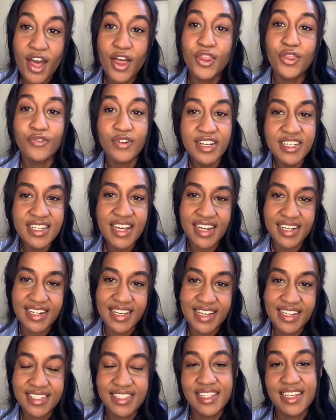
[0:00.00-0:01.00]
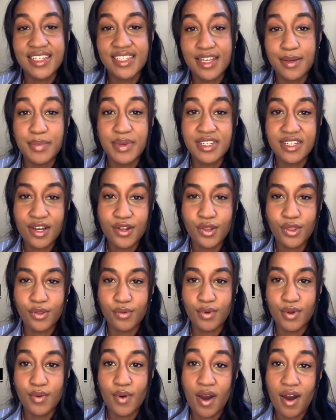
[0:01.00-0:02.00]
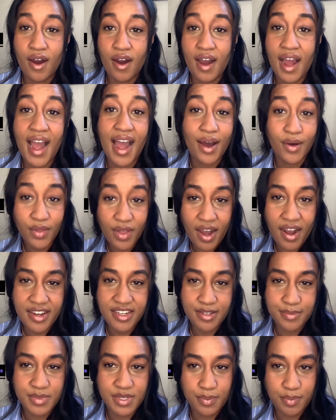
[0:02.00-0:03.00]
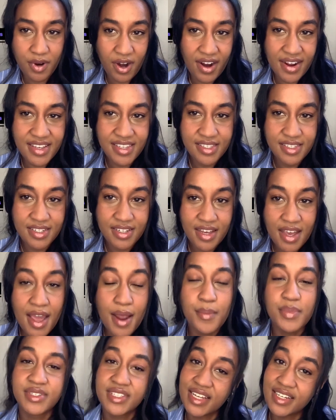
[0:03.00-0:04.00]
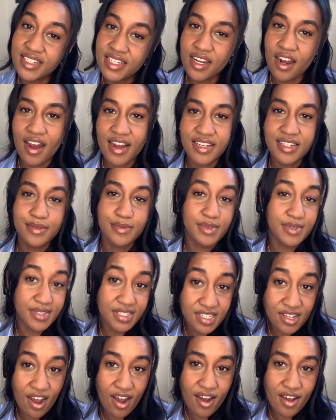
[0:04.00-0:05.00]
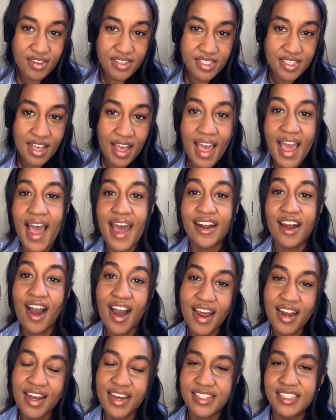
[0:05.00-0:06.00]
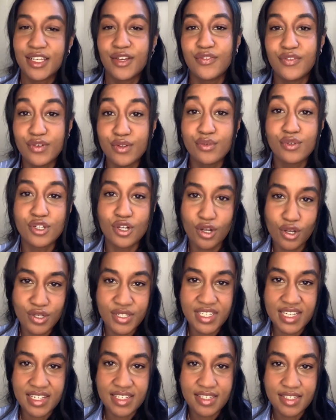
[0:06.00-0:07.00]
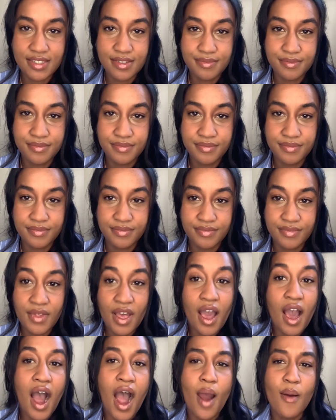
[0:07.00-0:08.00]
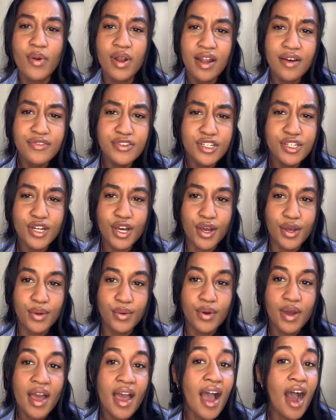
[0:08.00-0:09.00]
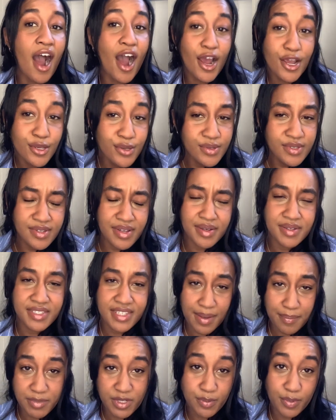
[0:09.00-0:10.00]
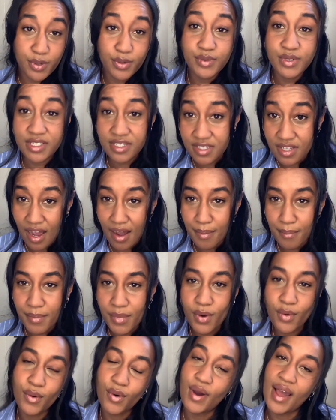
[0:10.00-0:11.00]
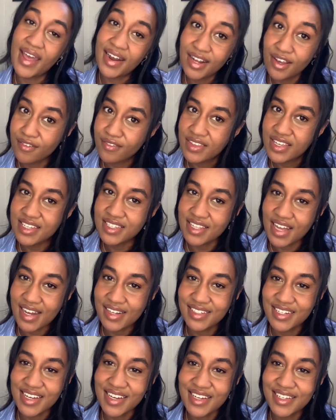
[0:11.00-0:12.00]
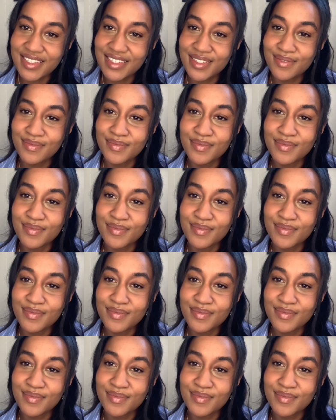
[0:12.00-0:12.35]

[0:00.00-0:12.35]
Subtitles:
3 techniques this can be done through are how the items are priced, presenting items as scarce, and highlighting future losses. I would love to know, are you susceptible to some or any of these tactics?